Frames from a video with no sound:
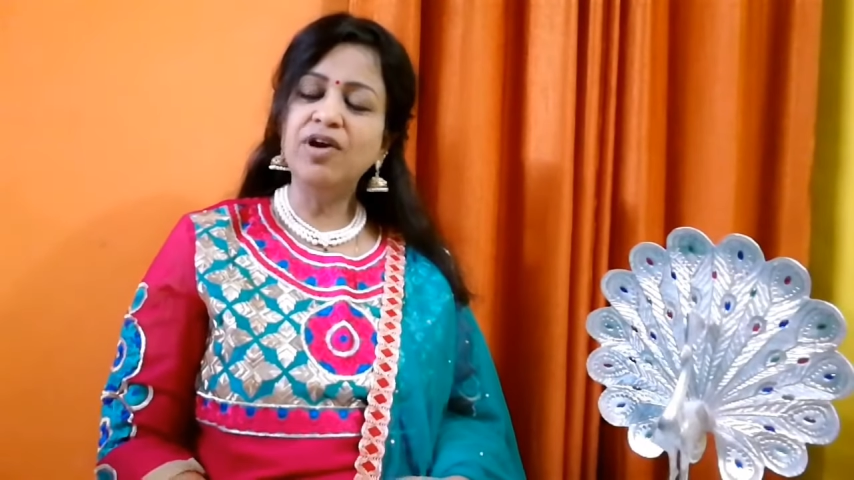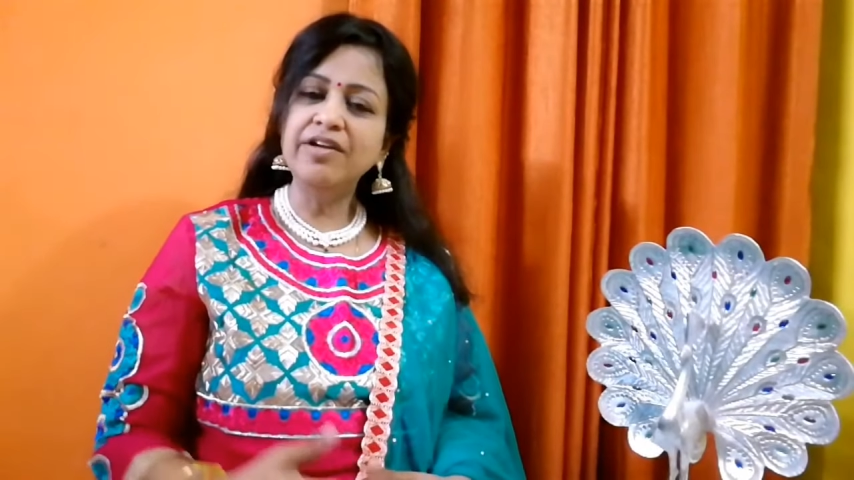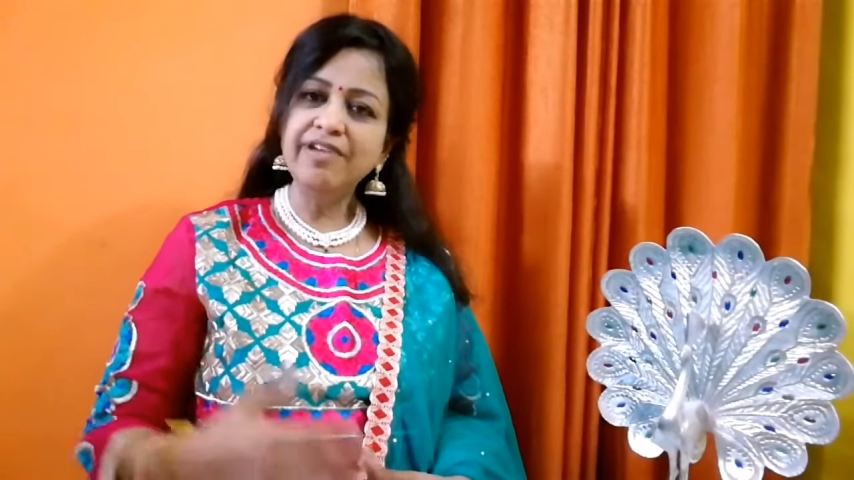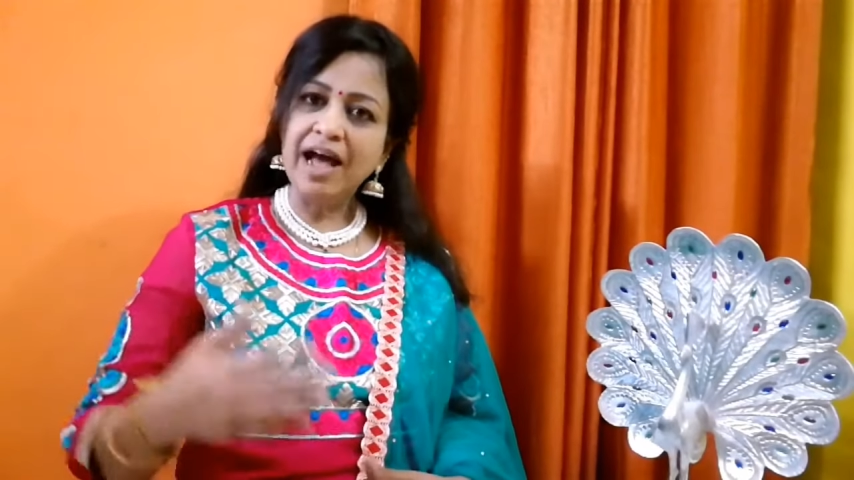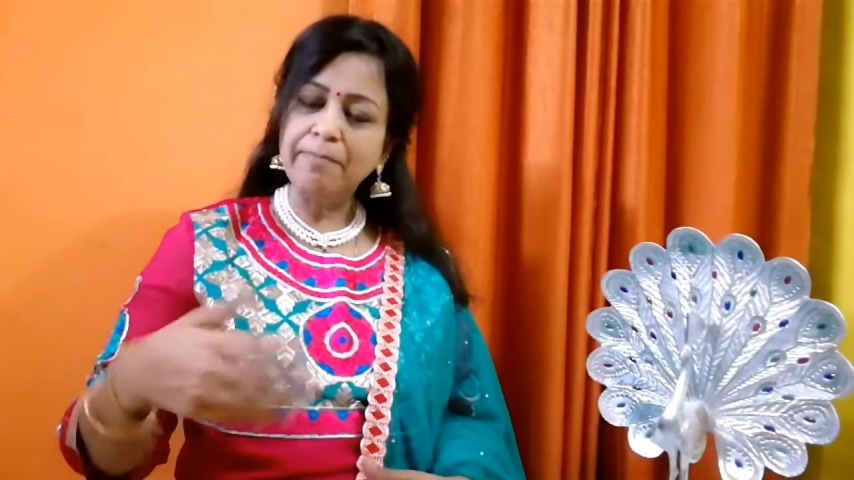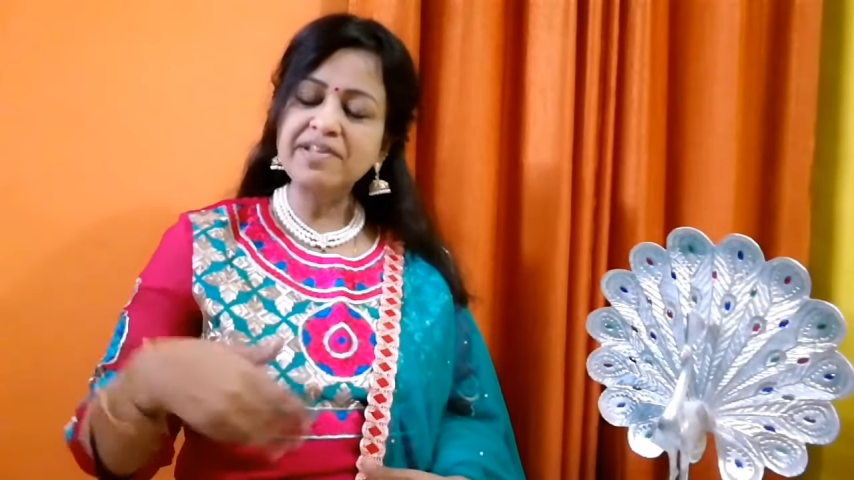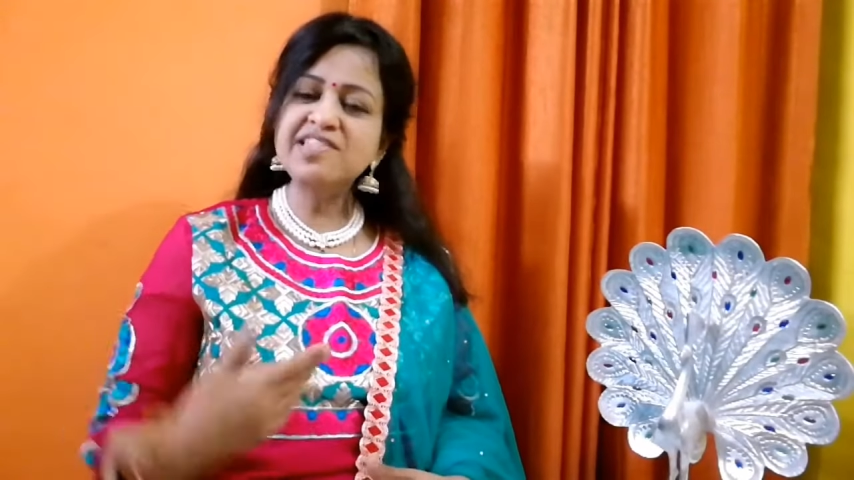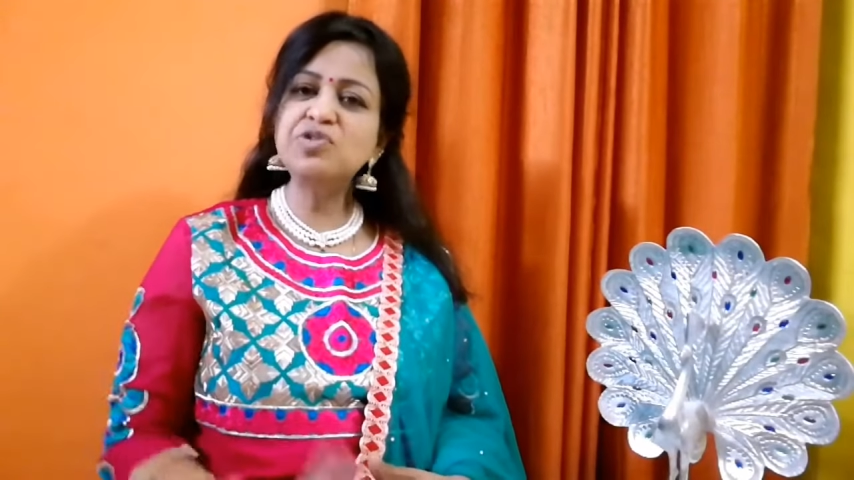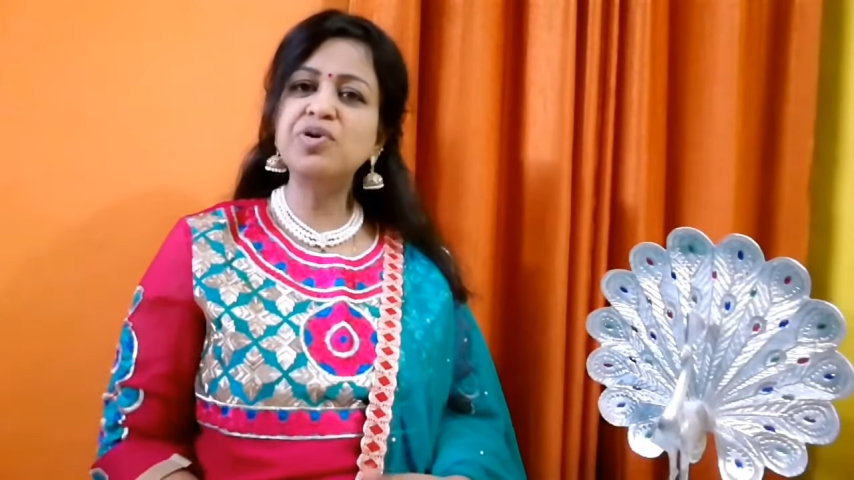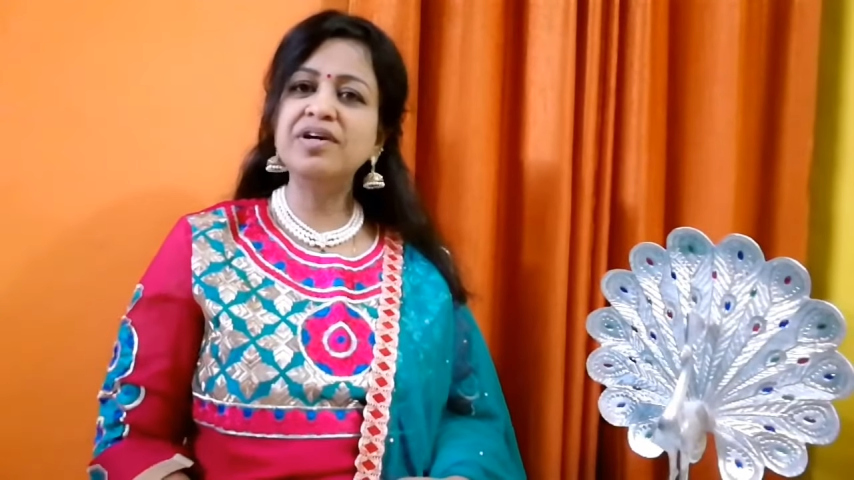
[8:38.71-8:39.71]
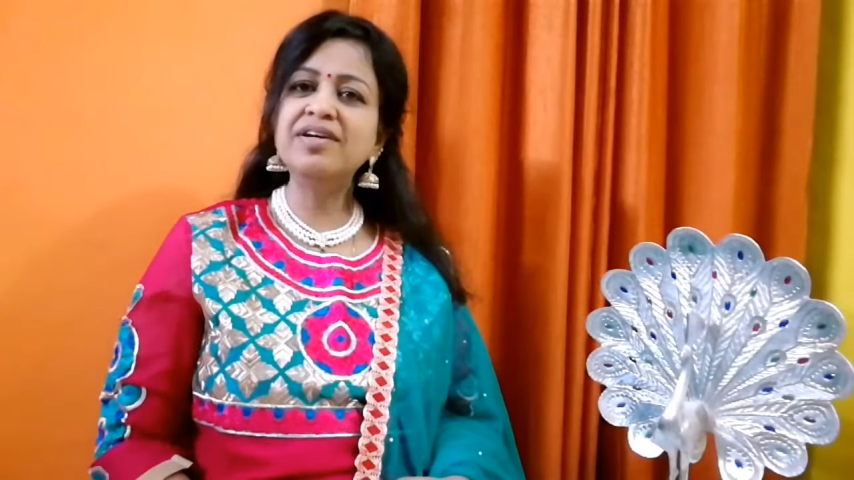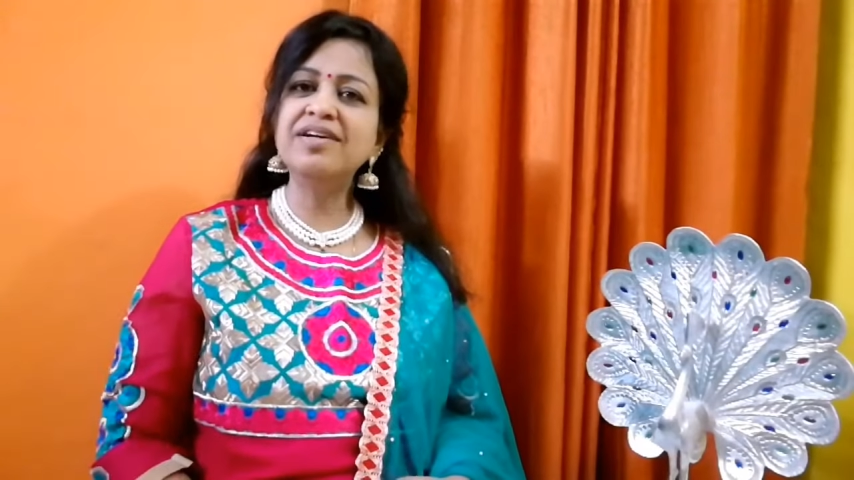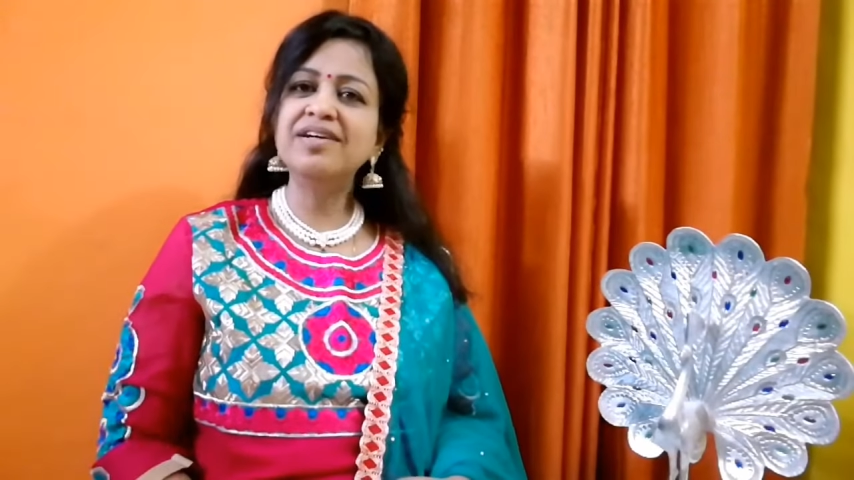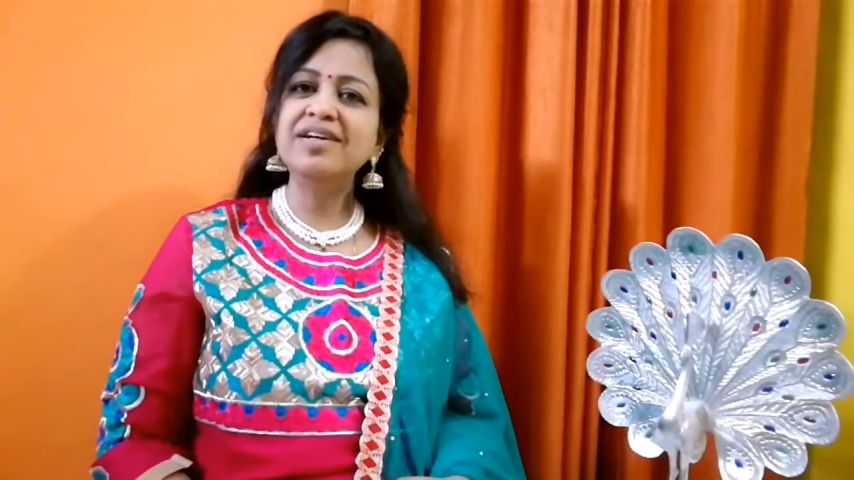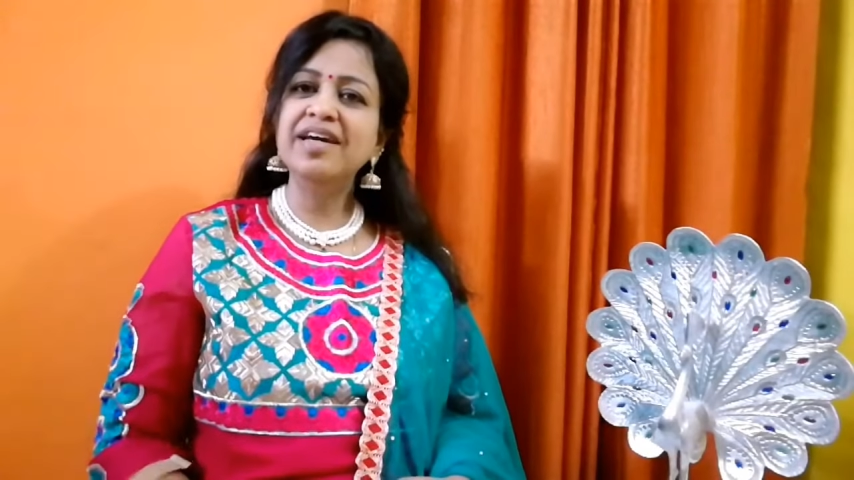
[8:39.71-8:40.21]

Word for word: whatever happens to her,